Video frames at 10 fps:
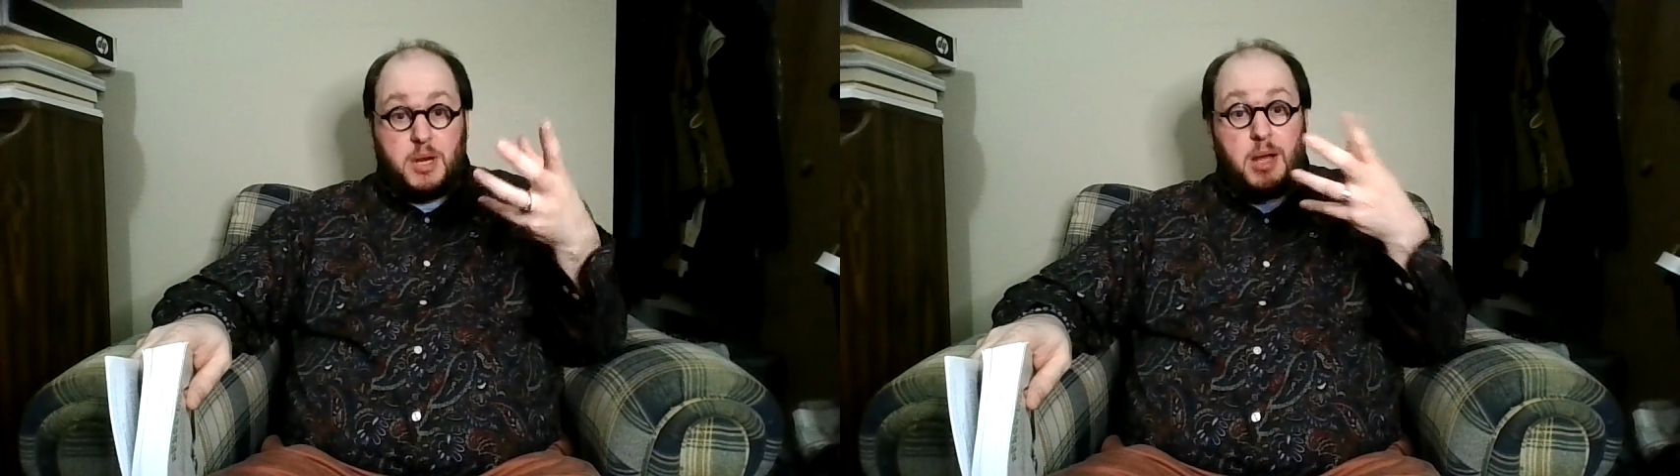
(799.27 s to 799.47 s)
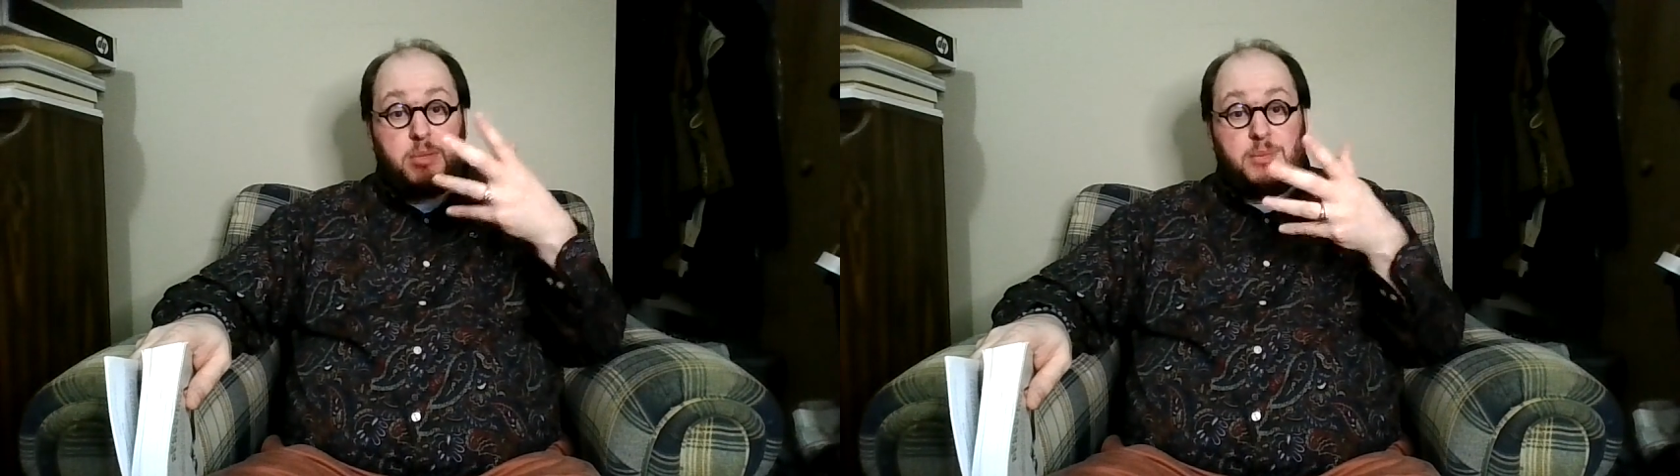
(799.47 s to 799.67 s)
the
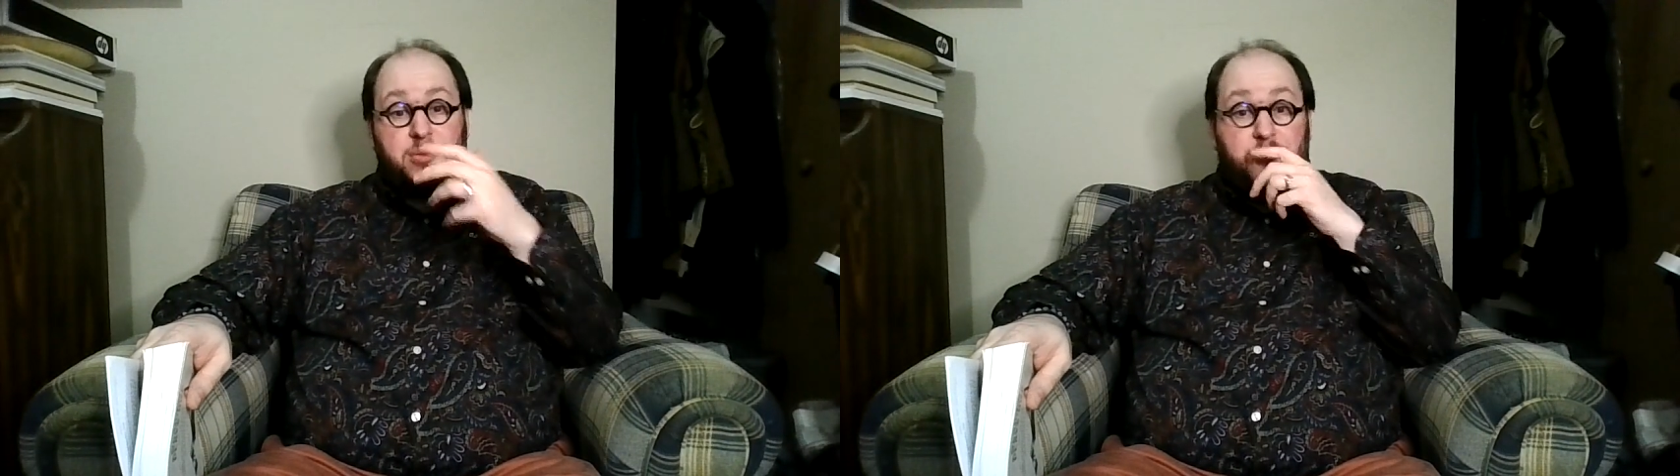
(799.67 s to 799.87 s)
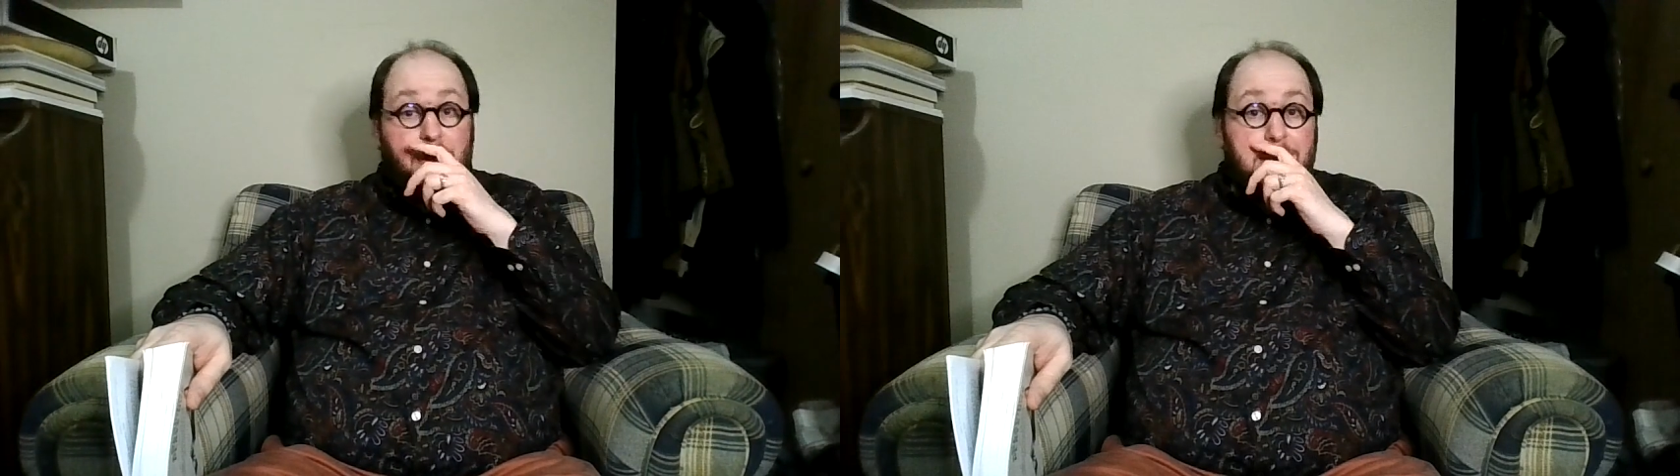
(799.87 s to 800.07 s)

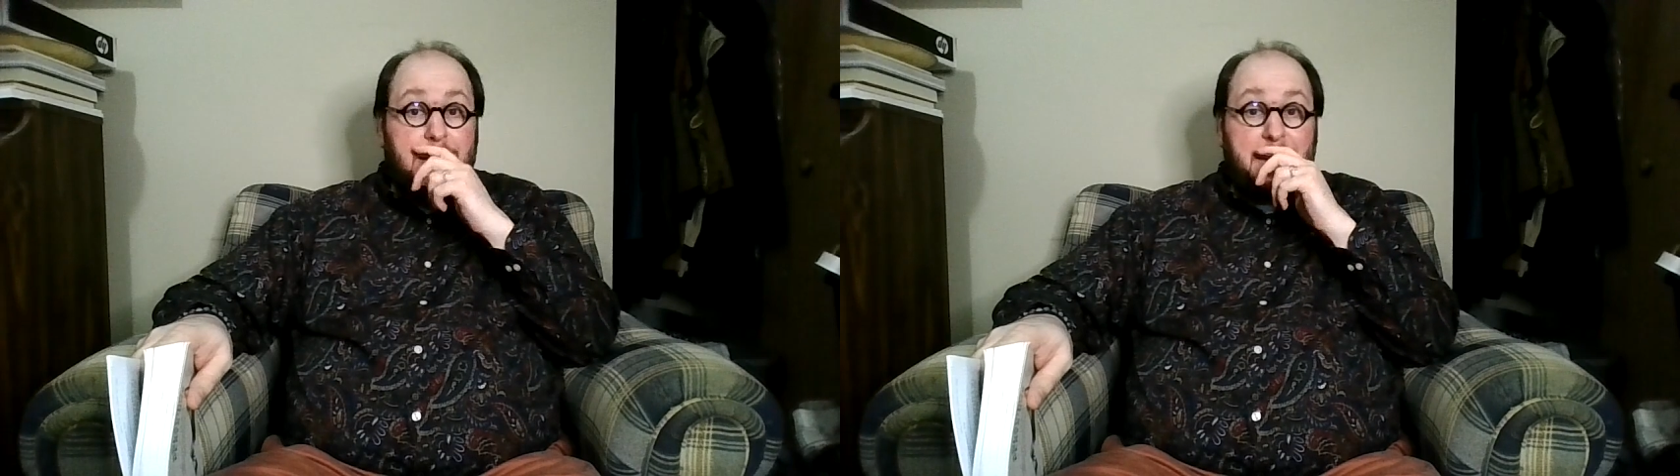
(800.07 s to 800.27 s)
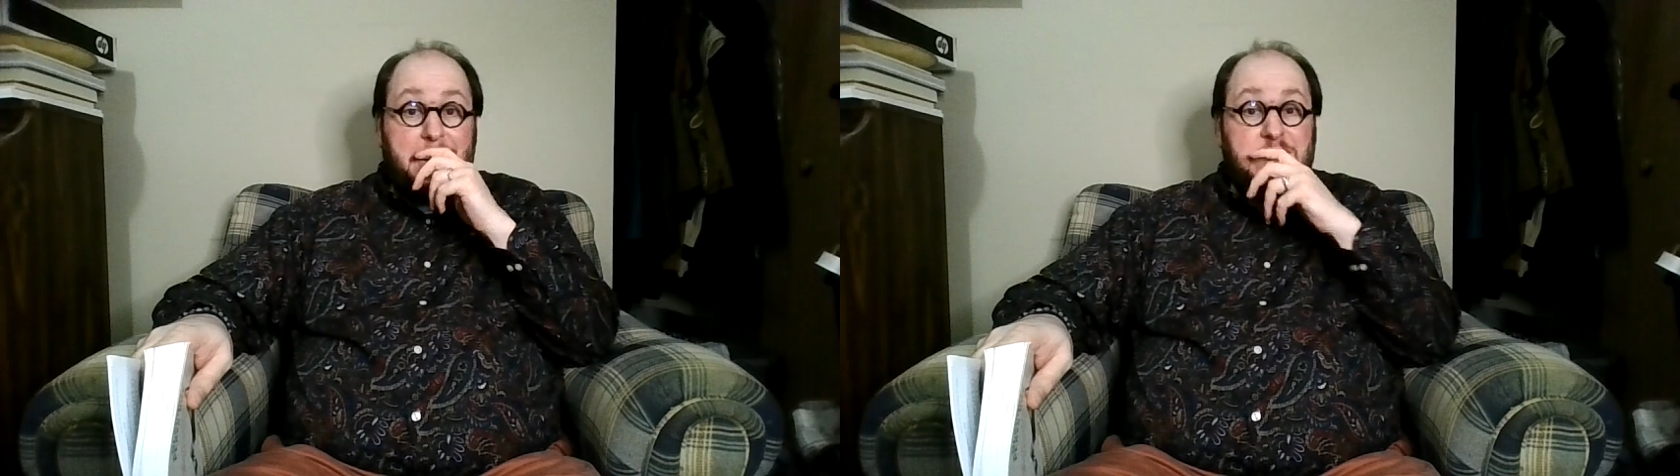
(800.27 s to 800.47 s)
problem of
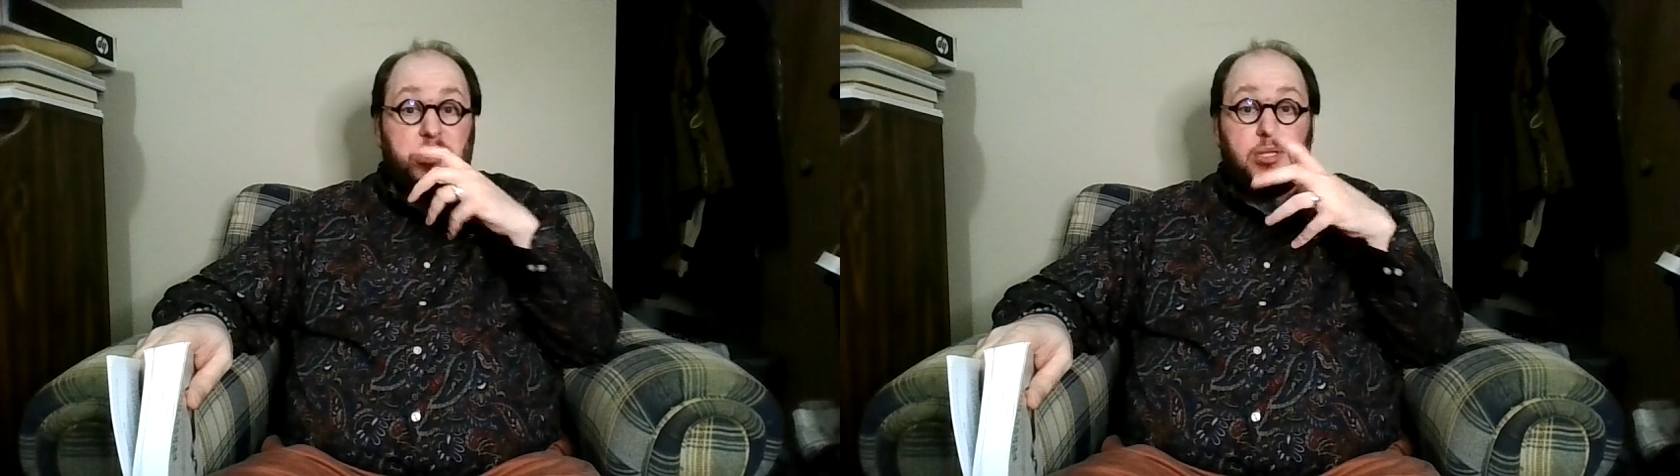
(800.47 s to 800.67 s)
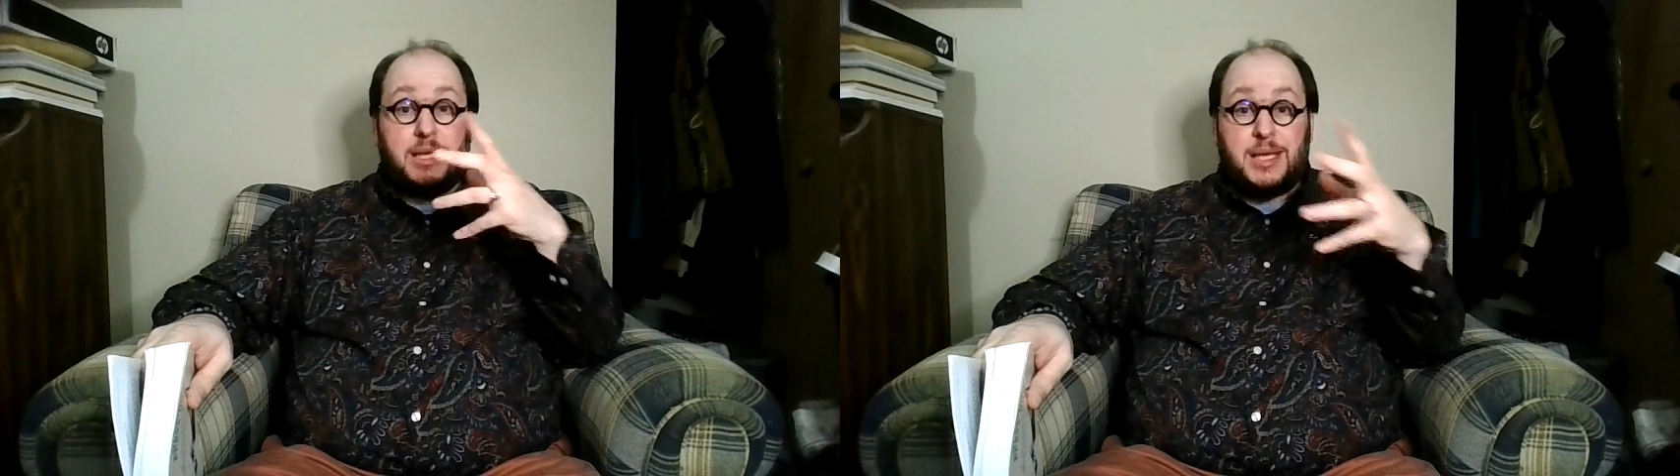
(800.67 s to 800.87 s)

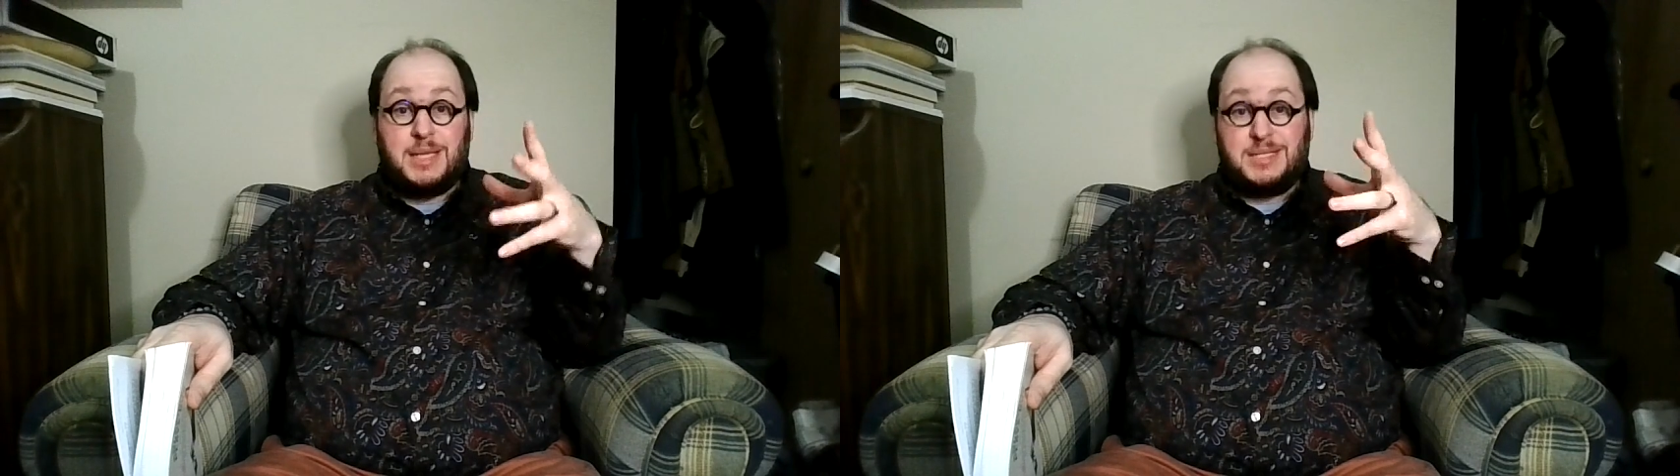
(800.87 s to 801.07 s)
financial